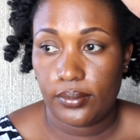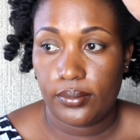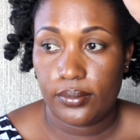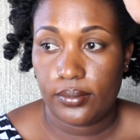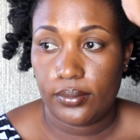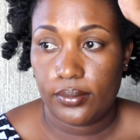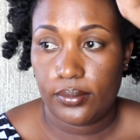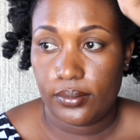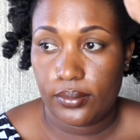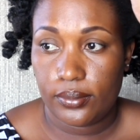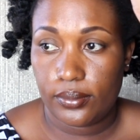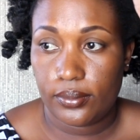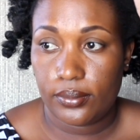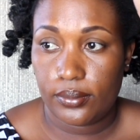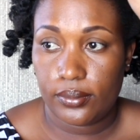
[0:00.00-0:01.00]
Never slow down.
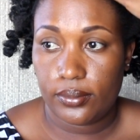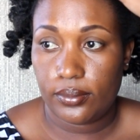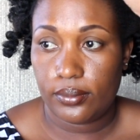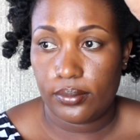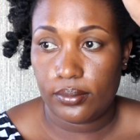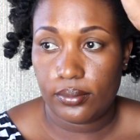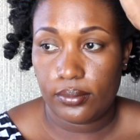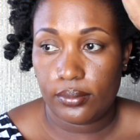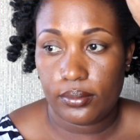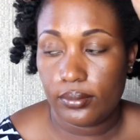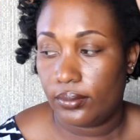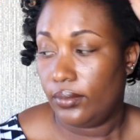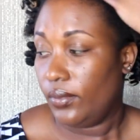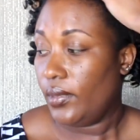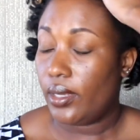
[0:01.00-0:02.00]

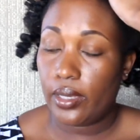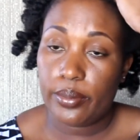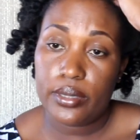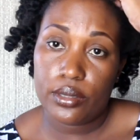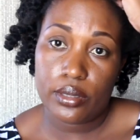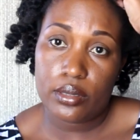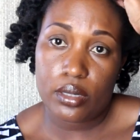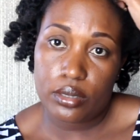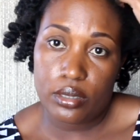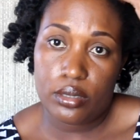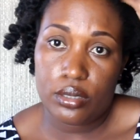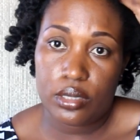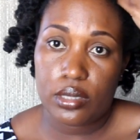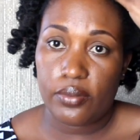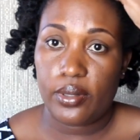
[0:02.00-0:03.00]
Them girls, no one calm
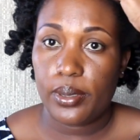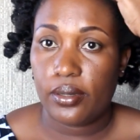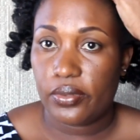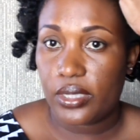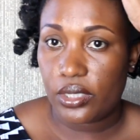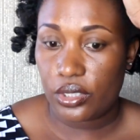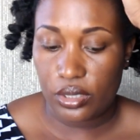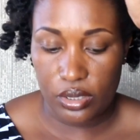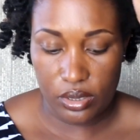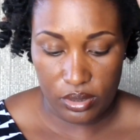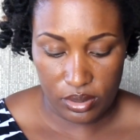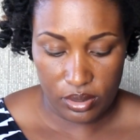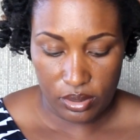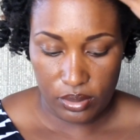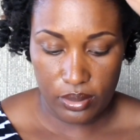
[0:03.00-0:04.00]
down. We be
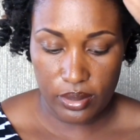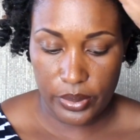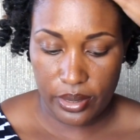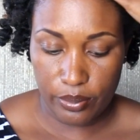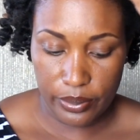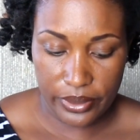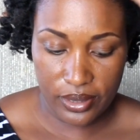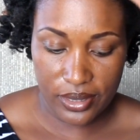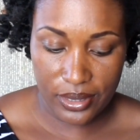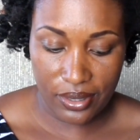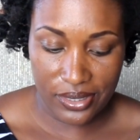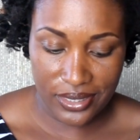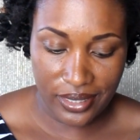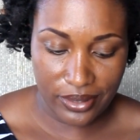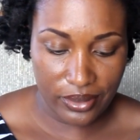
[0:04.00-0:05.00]
going from short to
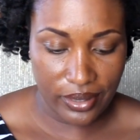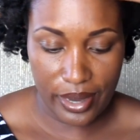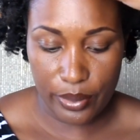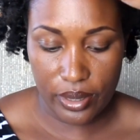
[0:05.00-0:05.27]
short now.